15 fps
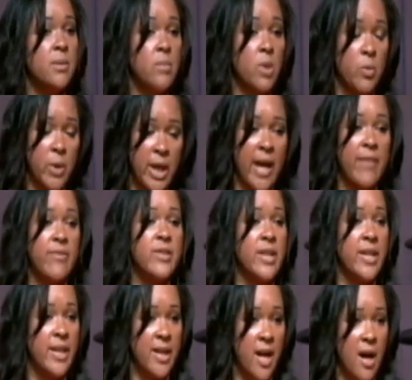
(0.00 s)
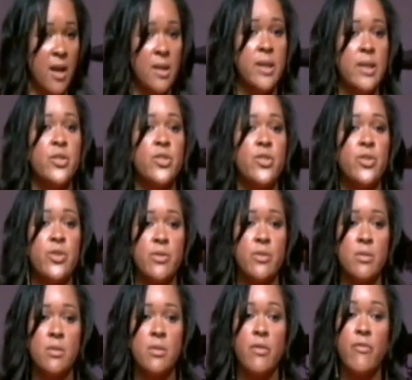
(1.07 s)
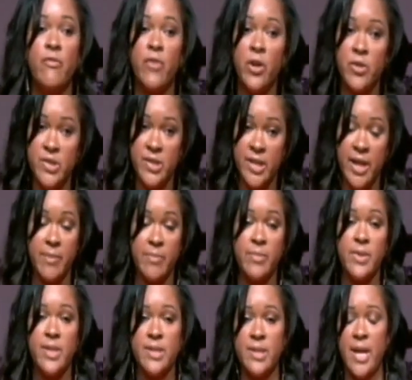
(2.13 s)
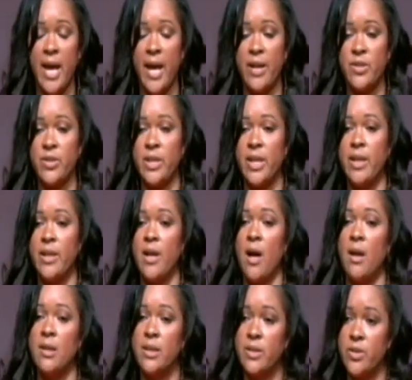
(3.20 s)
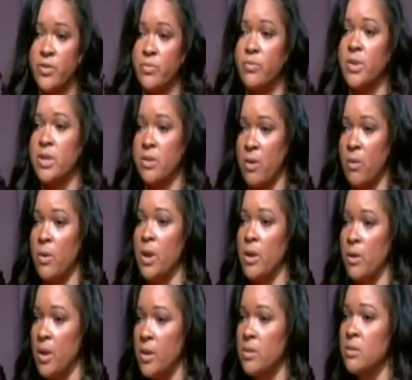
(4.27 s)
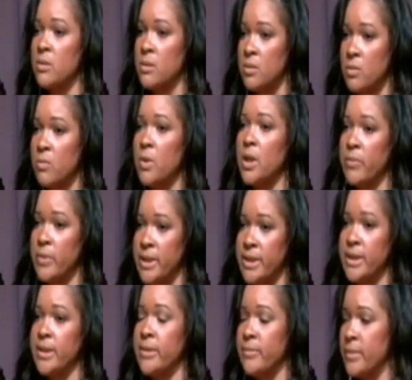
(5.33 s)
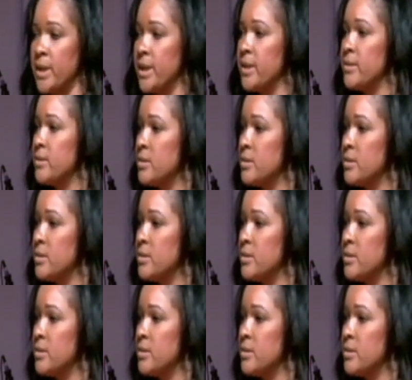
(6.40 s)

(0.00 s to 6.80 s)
but we have to acknowledge. First step is to actually acknowledge what's going on. What are we dealing with?